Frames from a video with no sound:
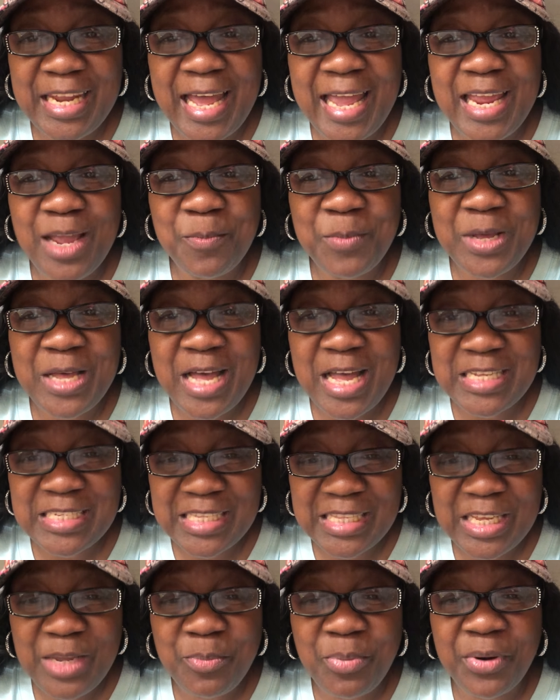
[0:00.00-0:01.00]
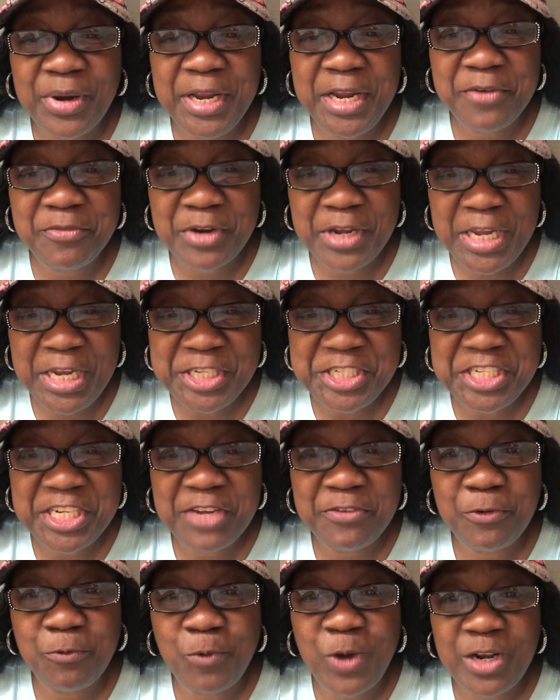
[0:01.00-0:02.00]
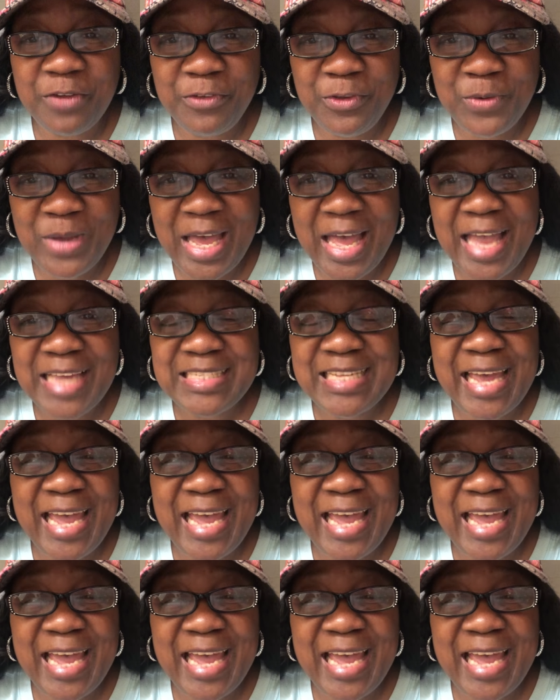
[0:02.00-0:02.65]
I am constantly praying for each and every one of you guys.